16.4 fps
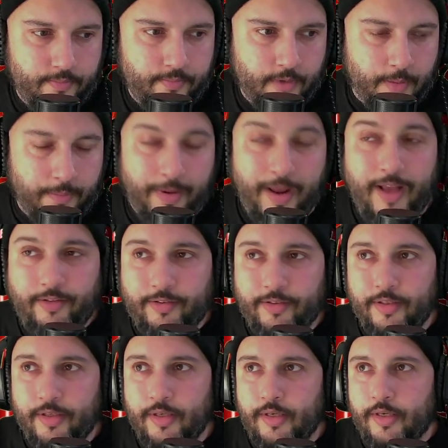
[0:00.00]
blocked.
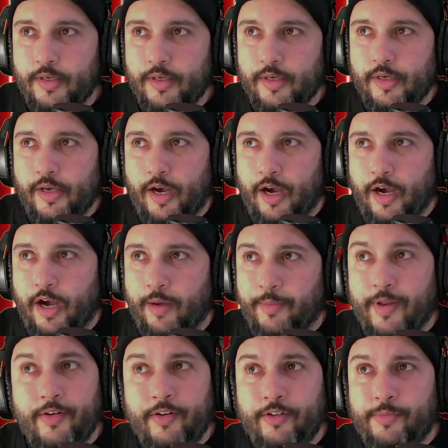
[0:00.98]

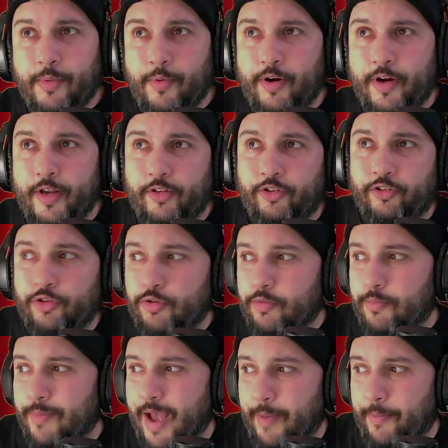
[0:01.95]
Leary's Memorial Institute
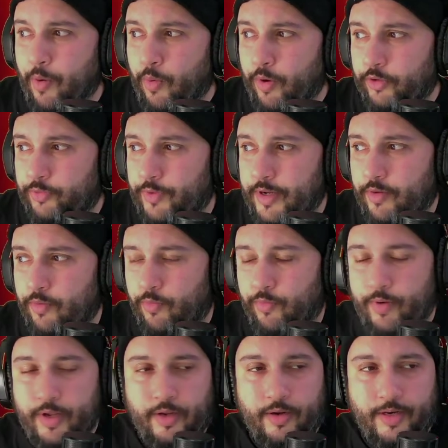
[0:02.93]
map was
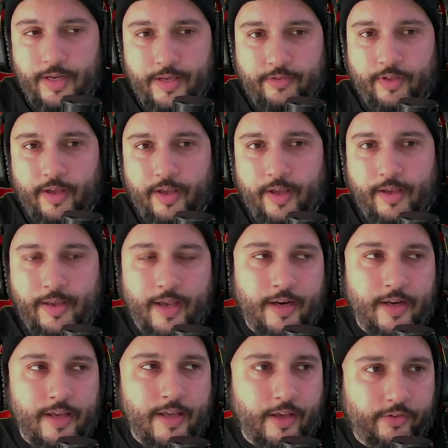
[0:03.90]
released again
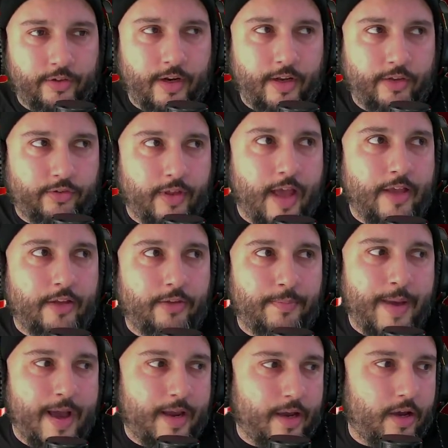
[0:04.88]
yesterday, so that is
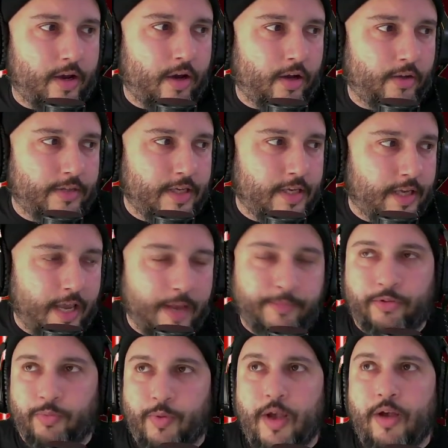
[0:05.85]
back on the games
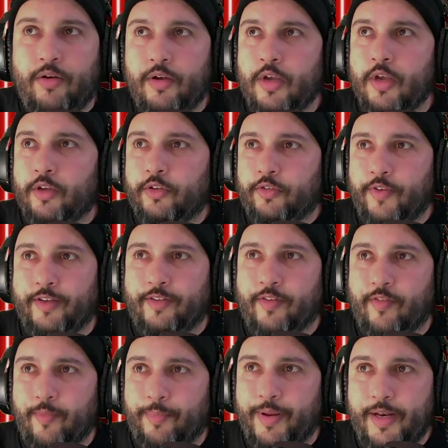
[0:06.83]
as well. So if you guys
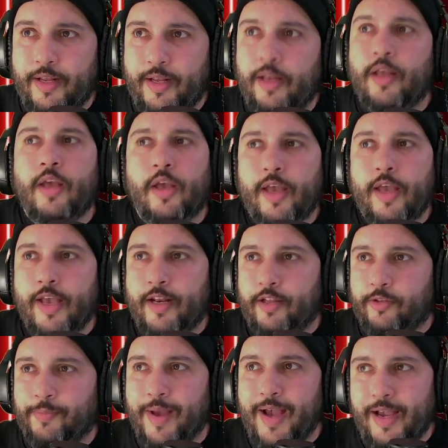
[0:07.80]
haven't played it, it is
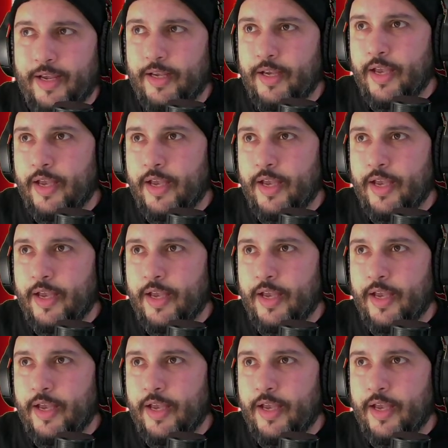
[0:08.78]
back.